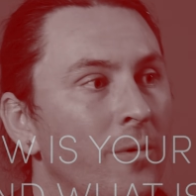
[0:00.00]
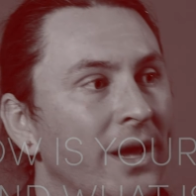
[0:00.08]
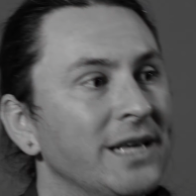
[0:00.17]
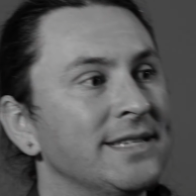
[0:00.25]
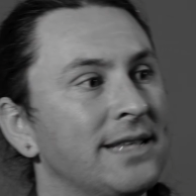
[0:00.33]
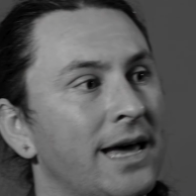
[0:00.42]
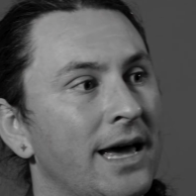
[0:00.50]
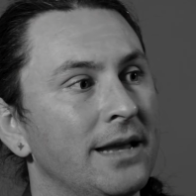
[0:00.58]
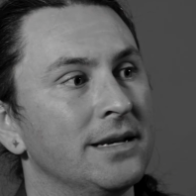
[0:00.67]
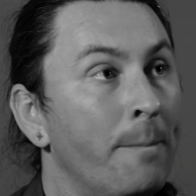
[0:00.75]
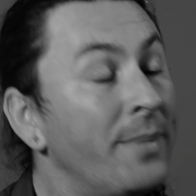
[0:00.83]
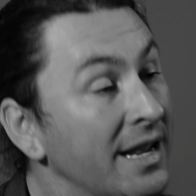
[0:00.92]
ways that
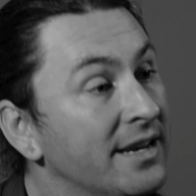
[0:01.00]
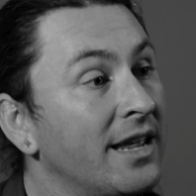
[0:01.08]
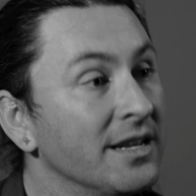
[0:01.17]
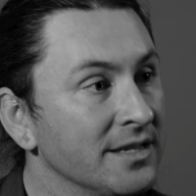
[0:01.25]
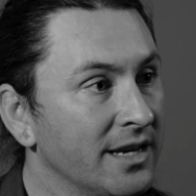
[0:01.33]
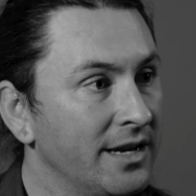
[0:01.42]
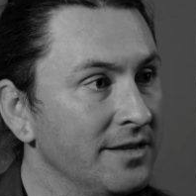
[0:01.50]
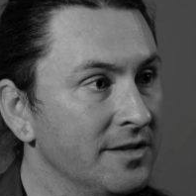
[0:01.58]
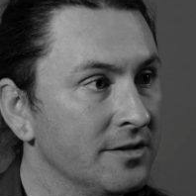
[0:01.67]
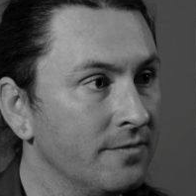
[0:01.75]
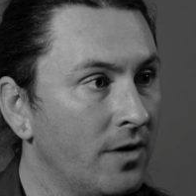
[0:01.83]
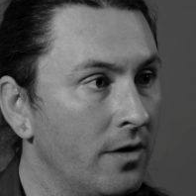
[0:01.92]
big data science
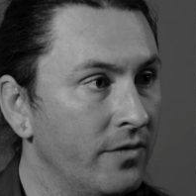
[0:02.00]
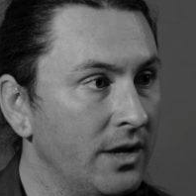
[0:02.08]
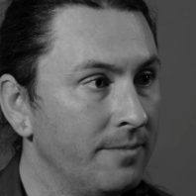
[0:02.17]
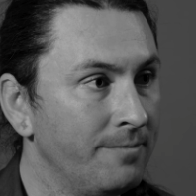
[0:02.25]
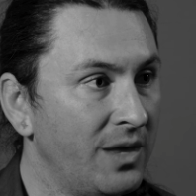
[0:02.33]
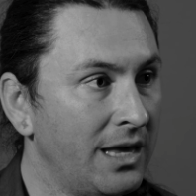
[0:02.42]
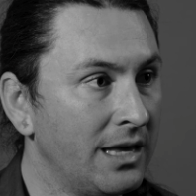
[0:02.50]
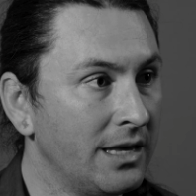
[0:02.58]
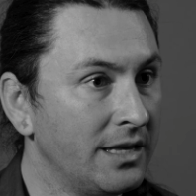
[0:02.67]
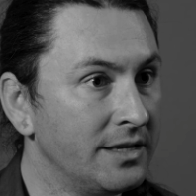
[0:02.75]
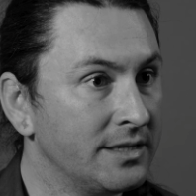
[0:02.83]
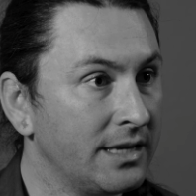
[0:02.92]
is evolving
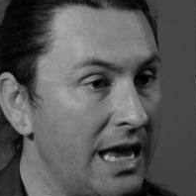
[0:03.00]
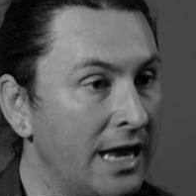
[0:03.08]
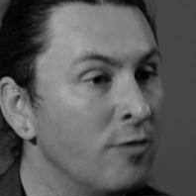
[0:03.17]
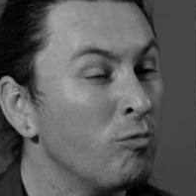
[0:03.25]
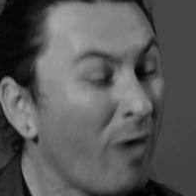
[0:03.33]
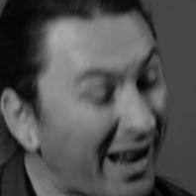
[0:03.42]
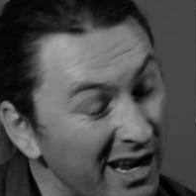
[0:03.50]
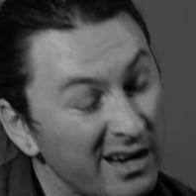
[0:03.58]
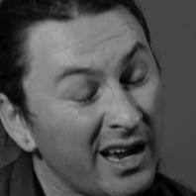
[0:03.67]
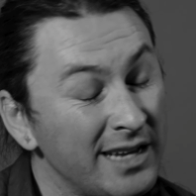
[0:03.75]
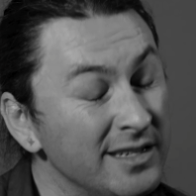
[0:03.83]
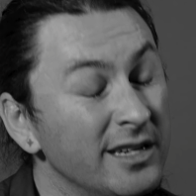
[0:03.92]
is in
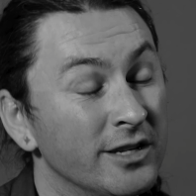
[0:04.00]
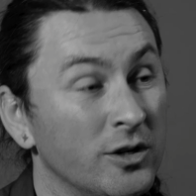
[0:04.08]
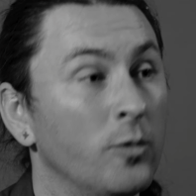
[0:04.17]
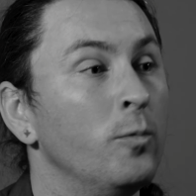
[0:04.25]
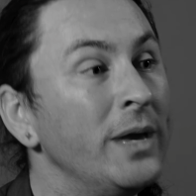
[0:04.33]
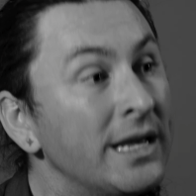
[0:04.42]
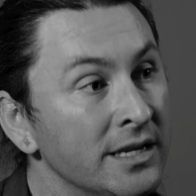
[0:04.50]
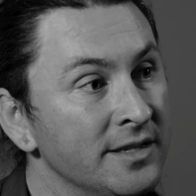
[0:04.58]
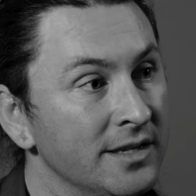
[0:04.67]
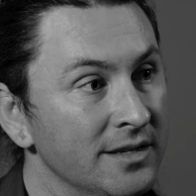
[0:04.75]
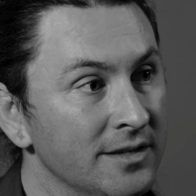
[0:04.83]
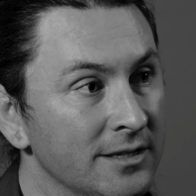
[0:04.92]
recognizing its own
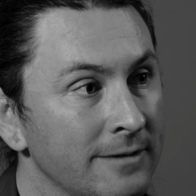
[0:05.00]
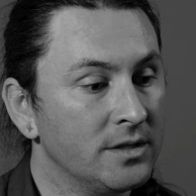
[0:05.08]
weaknesses.